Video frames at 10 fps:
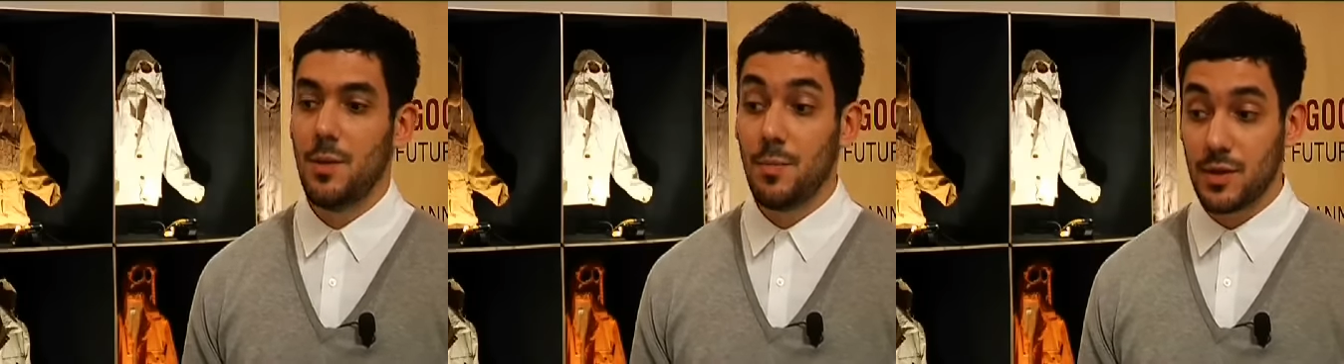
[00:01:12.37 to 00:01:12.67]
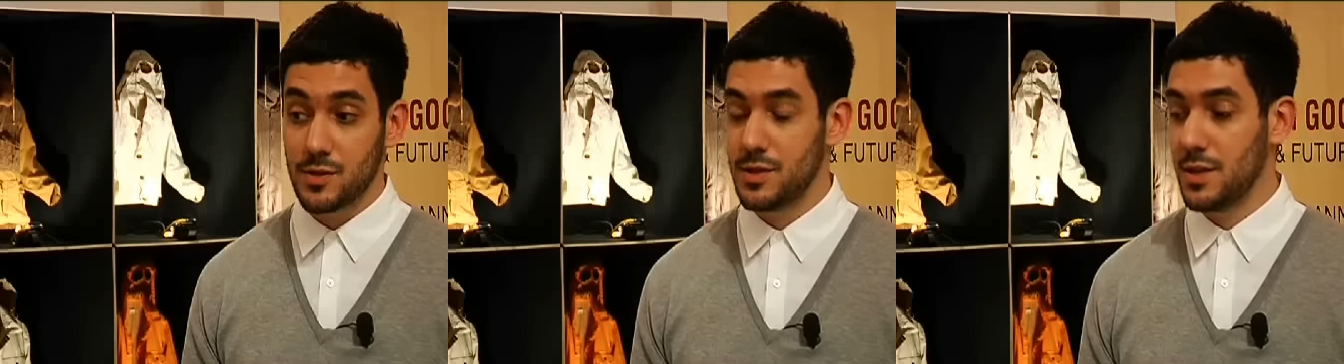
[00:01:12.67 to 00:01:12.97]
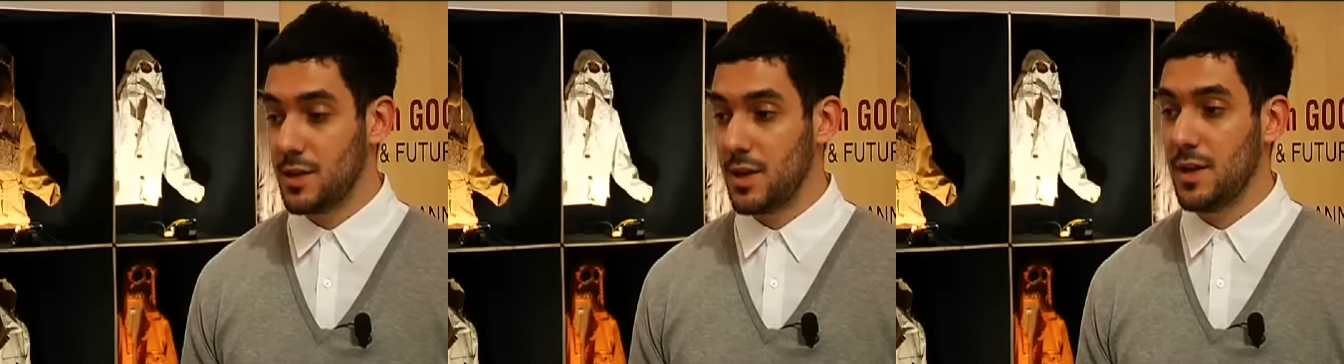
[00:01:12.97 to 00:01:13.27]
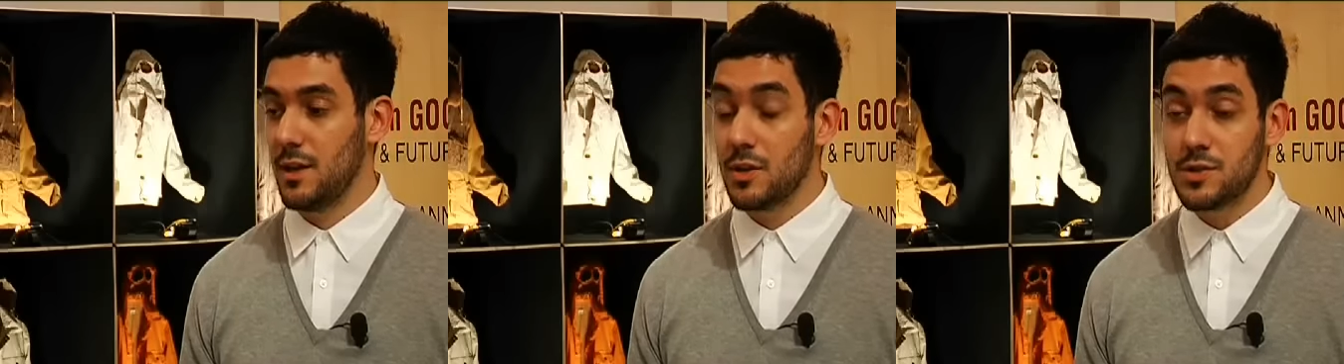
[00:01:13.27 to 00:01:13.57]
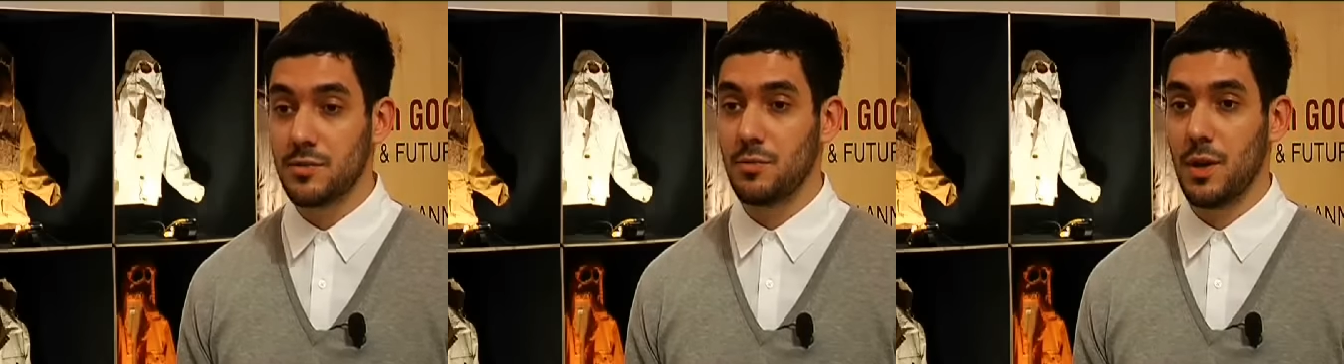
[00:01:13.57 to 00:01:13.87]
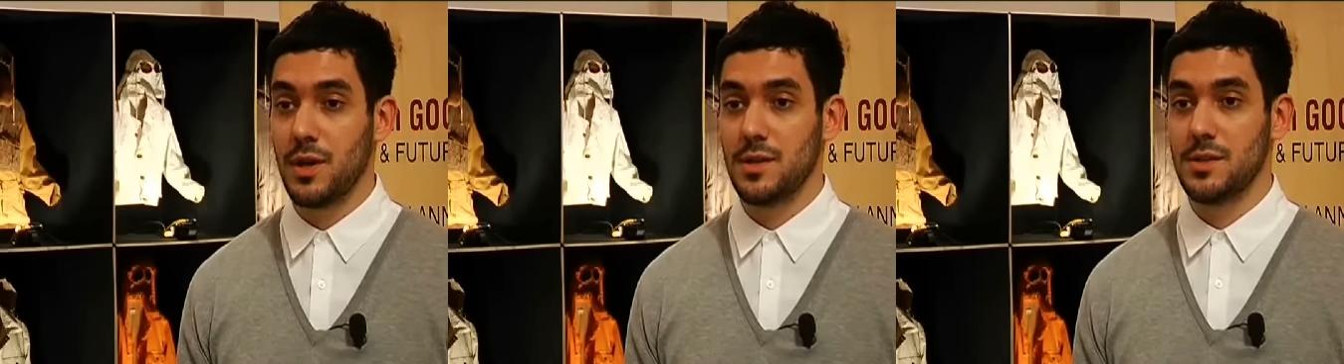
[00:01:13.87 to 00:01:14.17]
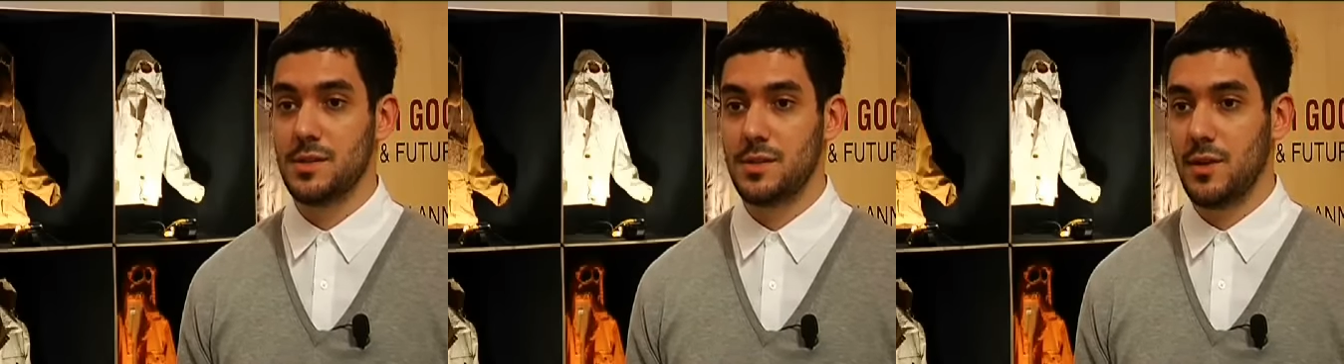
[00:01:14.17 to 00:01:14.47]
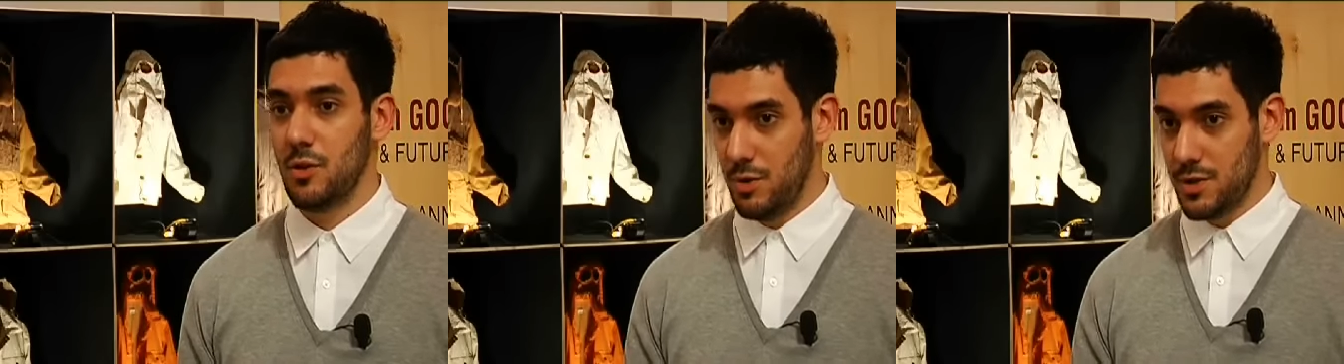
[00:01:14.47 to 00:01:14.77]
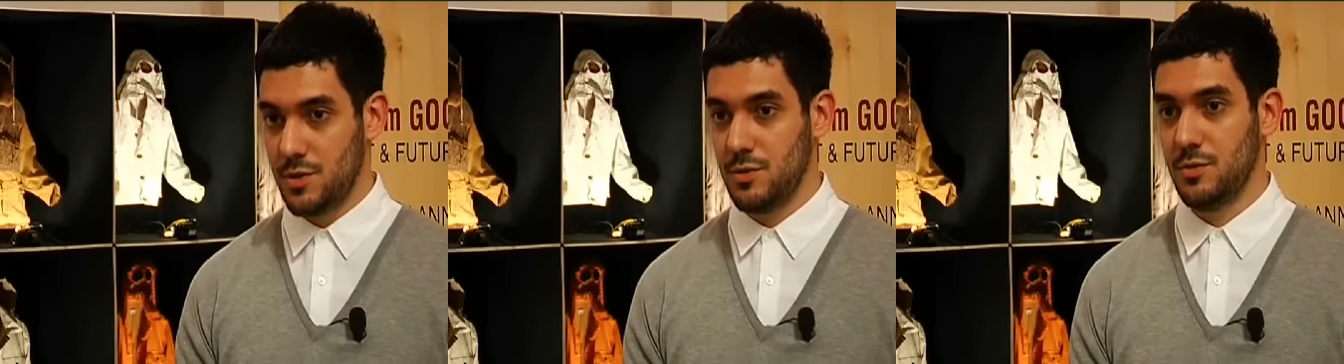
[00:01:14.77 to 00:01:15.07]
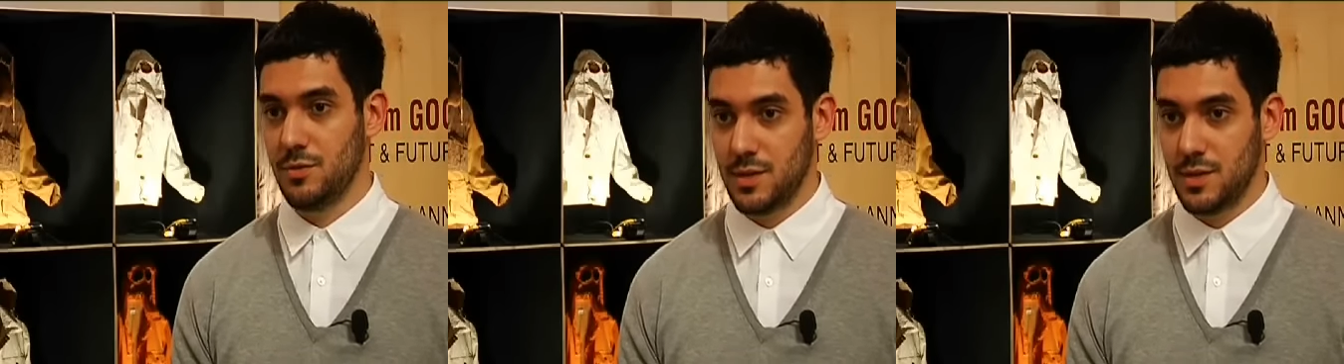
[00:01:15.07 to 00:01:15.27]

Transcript: because in a lot of ways, the original